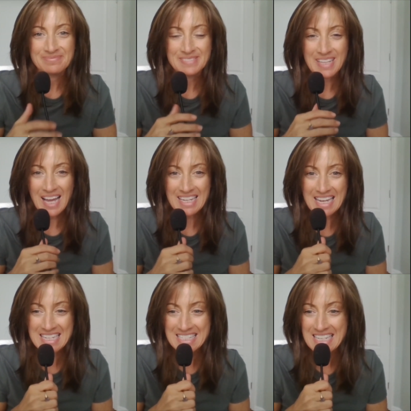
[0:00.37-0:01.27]
Hi,
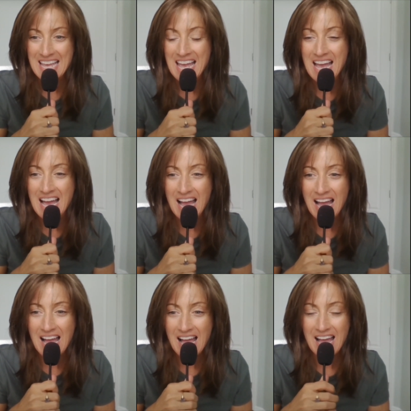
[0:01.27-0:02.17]
guys.
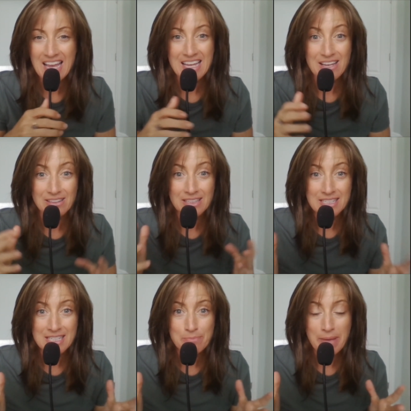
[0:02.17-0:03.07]
I
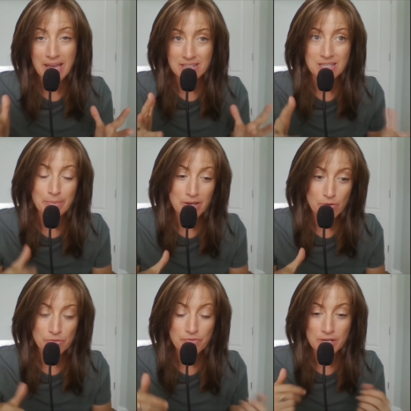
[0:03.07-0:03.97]
listen back to my
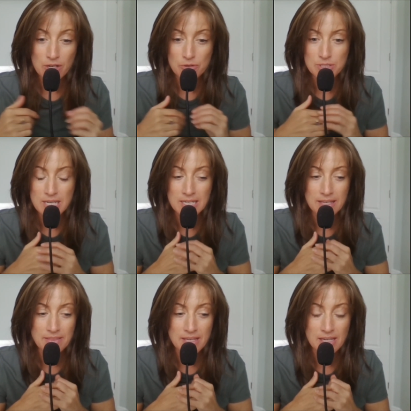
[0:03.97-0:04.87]
own videos and I
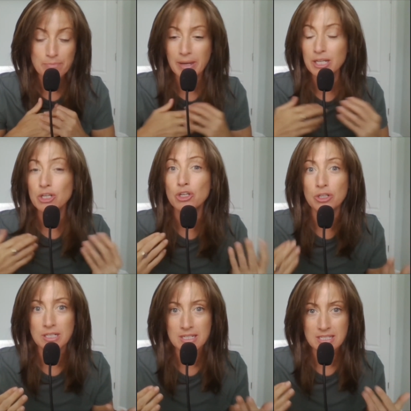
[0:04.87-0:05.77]
think, my
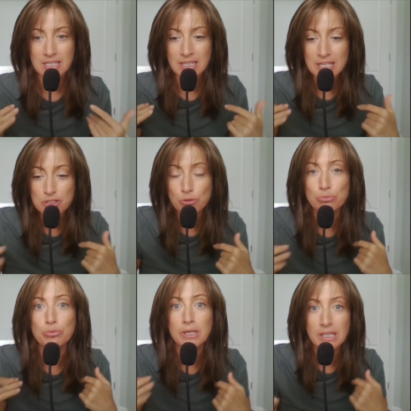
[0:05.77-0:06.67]
goodness, unless you're
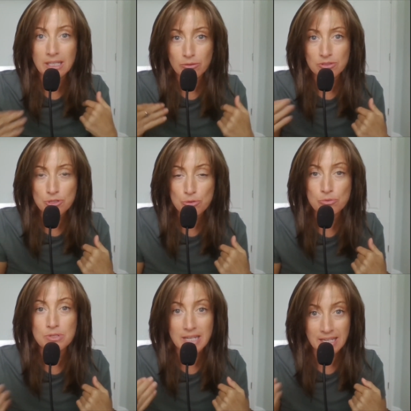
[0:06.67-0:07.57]
really
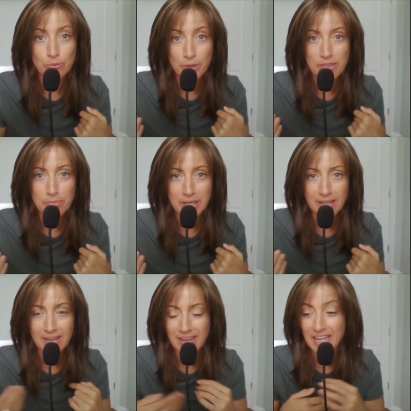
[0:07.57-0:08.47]
tuned in with
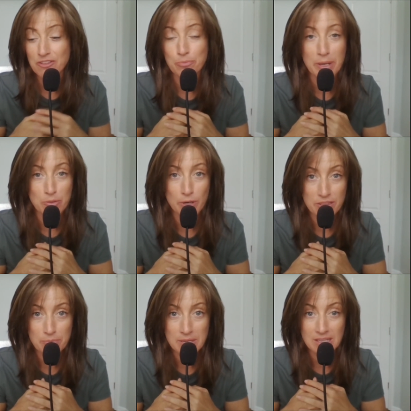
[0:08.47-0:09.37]
me and you've been
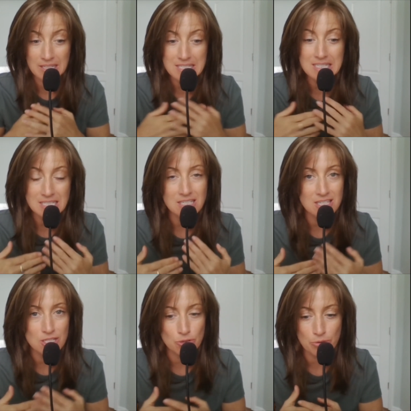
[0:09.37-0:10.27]
with me listening to
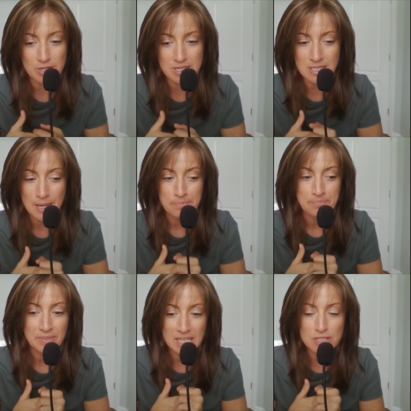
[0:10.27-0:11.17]
these stories,
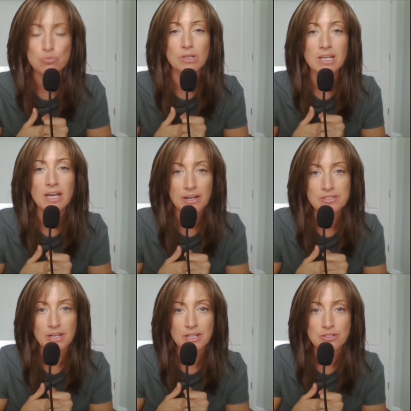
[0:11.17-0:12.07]
it's really hard
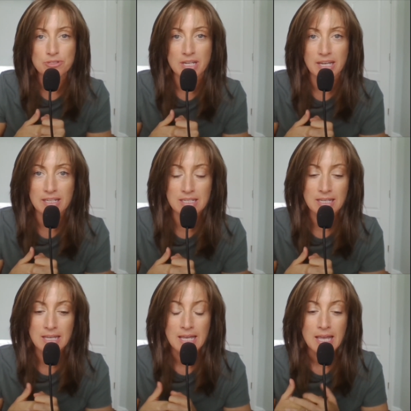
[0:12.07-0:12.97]
to understand.
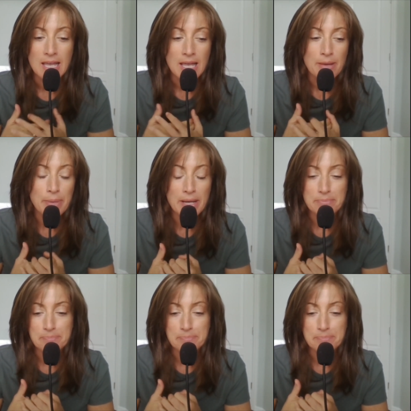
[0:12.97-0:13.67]
But